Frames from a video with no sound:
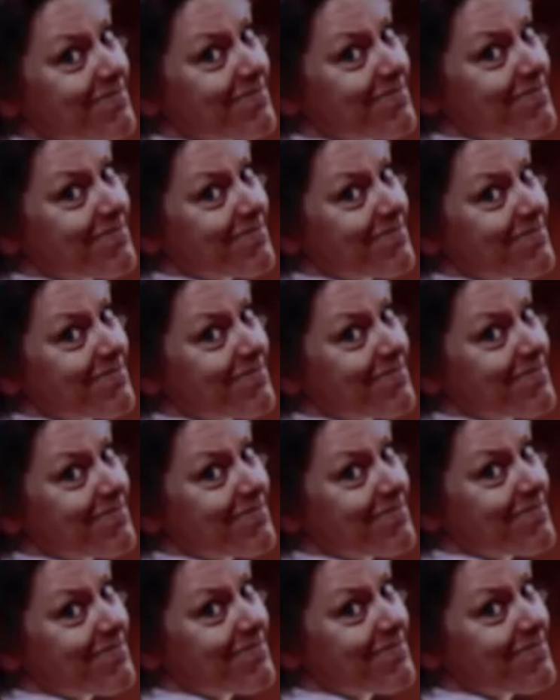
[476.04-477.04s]

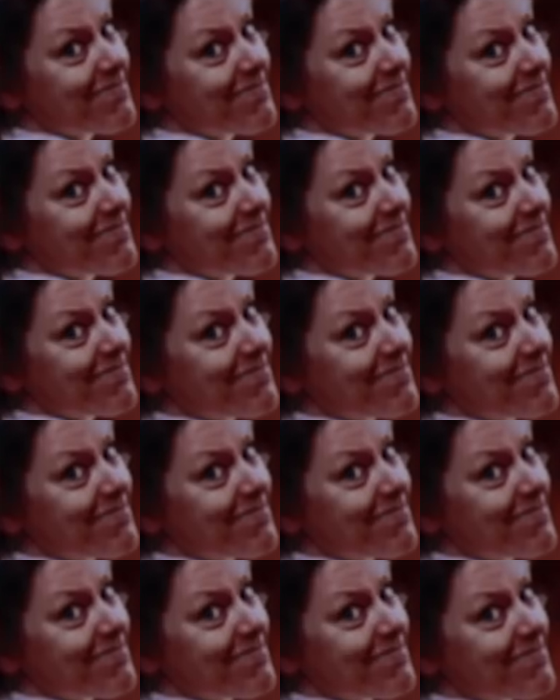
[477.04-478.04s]

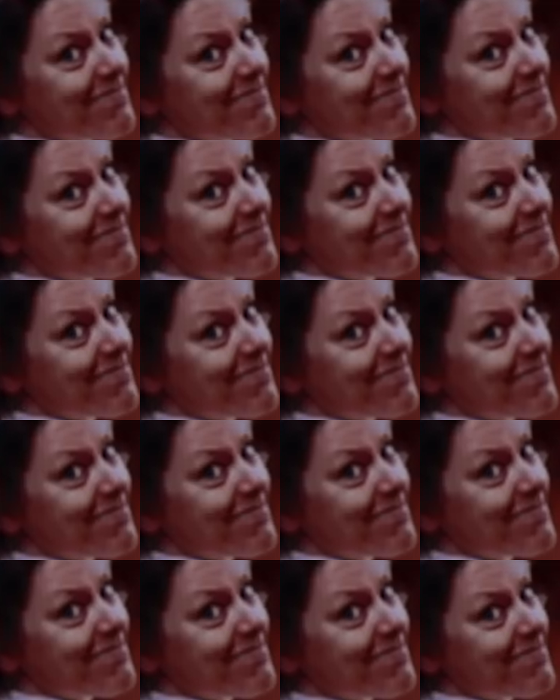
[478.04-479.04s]

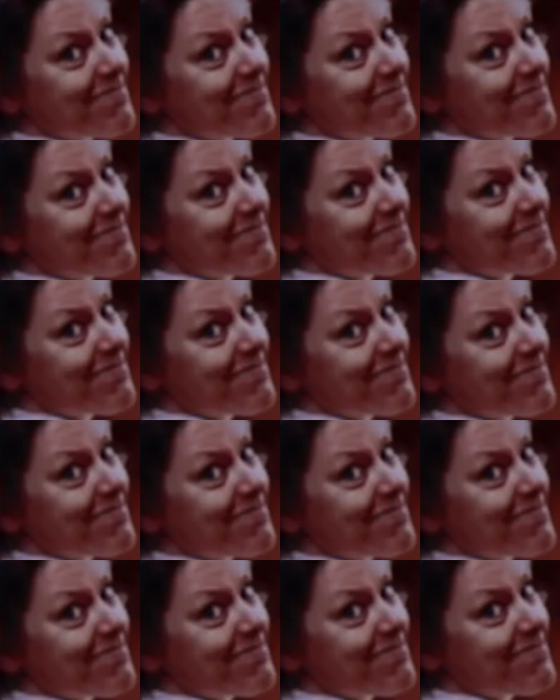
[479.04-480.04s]

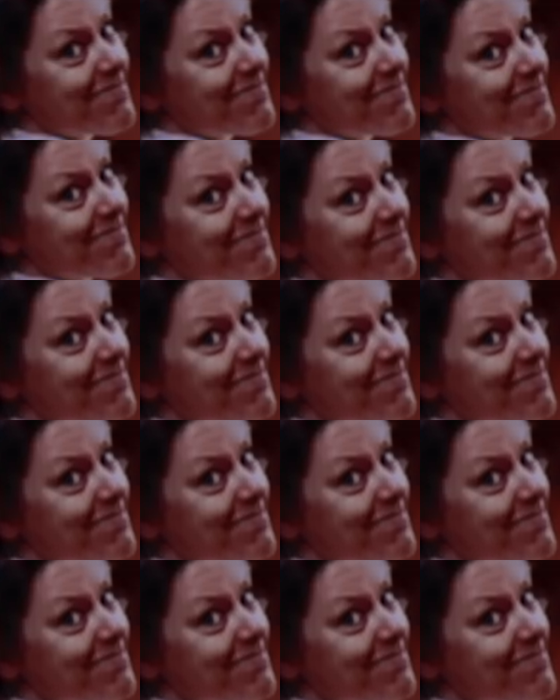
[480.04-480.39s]
This person isn't speaking.